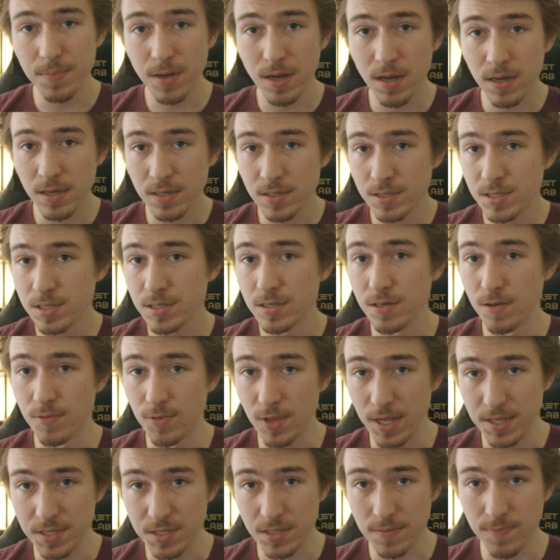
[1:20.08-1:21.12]
box, your
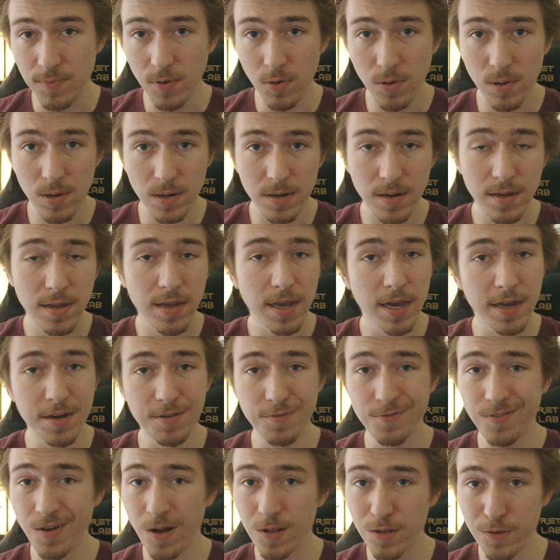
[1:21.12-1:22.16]
lens support, and a
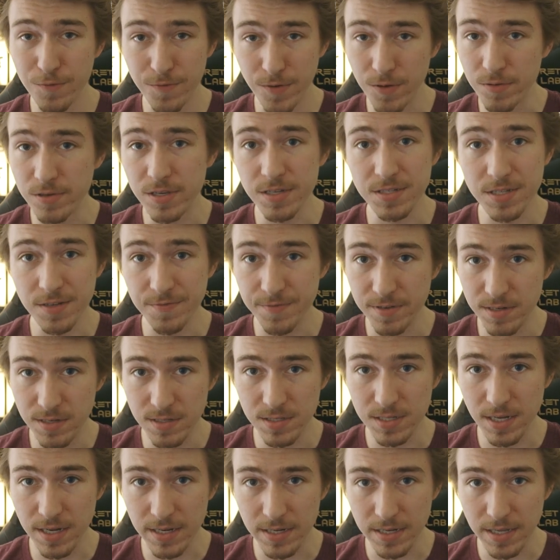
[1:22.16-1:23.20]
follow focus if you
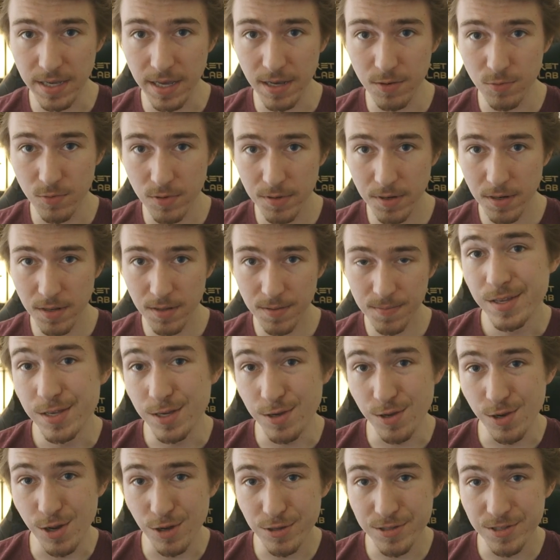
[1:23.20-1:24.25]
decide to get one. You
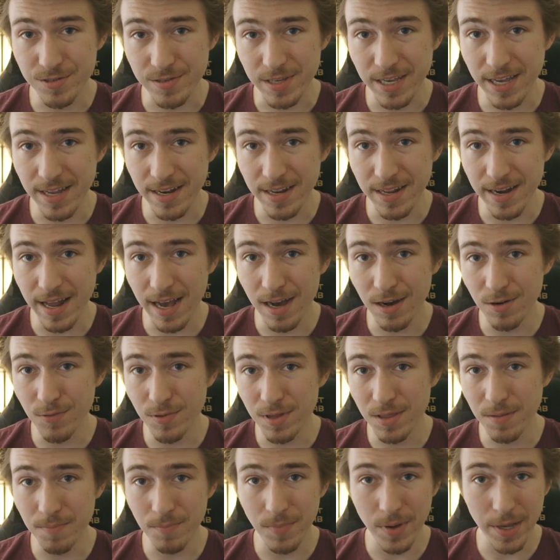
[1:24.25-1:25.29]
can also kit it out
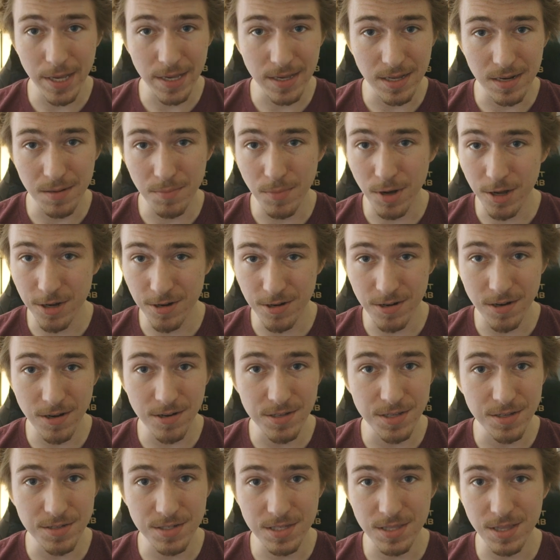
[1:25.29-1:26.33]
with a mic and a monitor
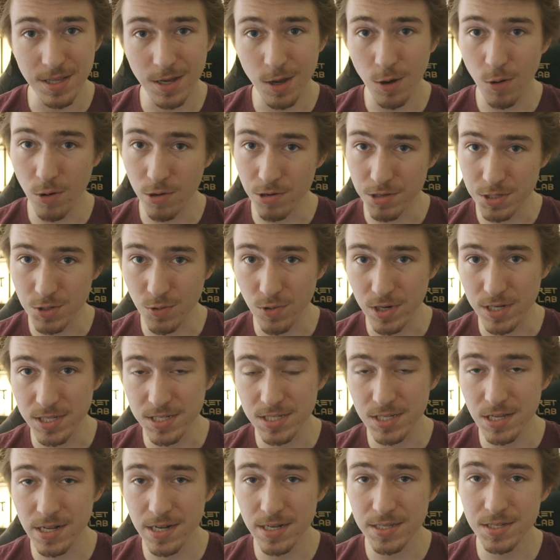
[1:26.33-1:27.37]
using the quarter twenty
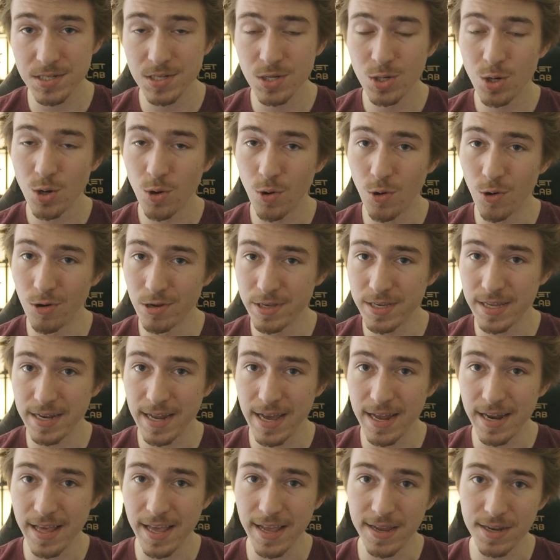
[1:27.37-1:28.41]
slots, or you can
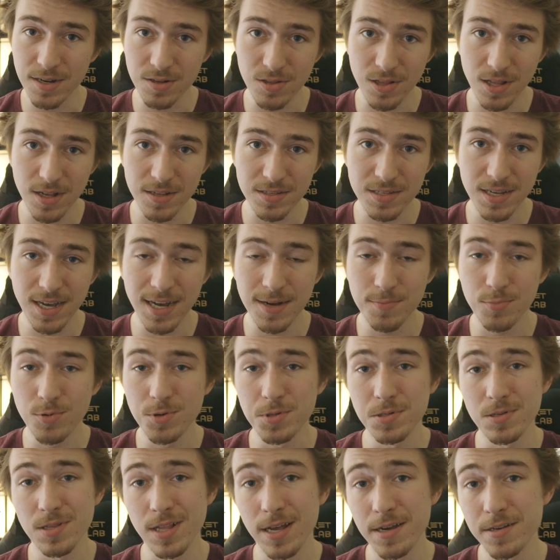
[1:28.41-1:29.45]
add a handle on top
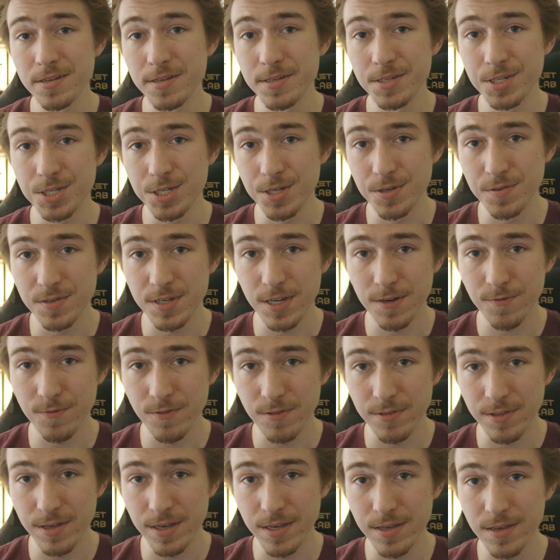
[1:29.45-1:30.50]
which will allow you to shoot
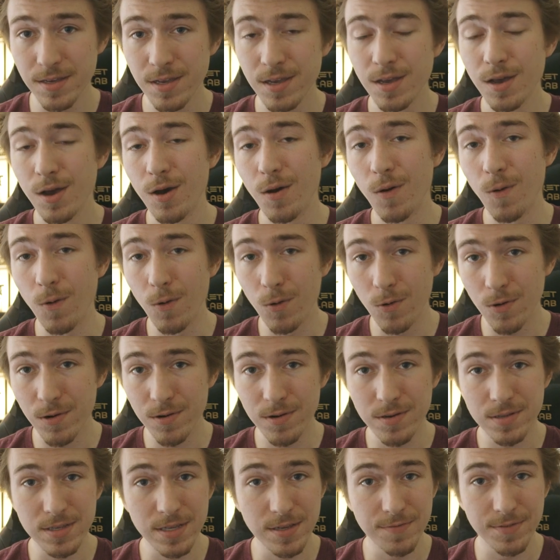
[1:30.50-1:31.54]
differently,
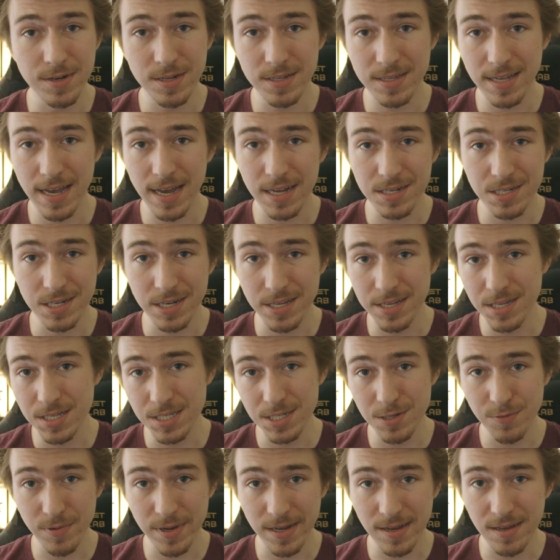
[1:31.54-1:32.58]
or even attach an
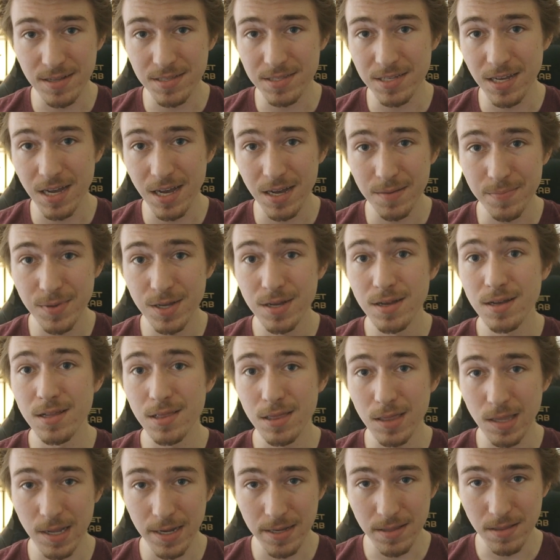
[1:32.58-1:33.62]
easy rig on top,
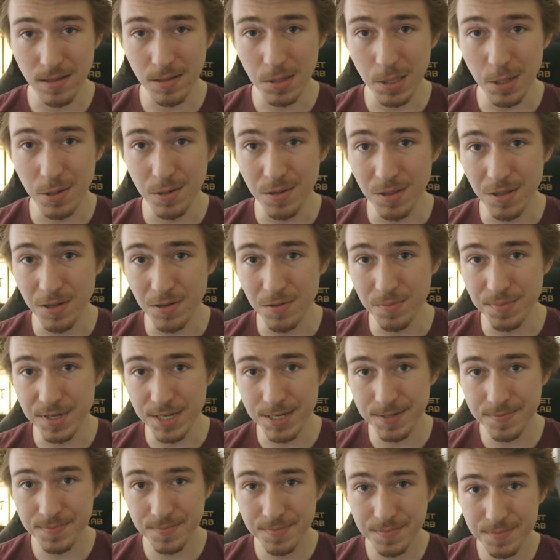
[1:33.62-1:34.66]
lighten the load a little
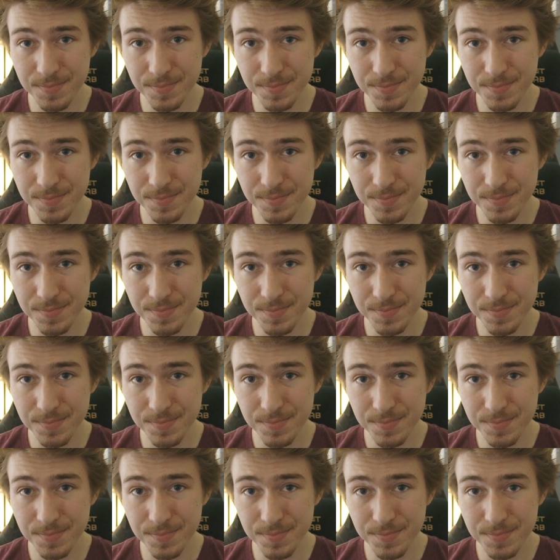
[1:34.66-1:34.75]
bit.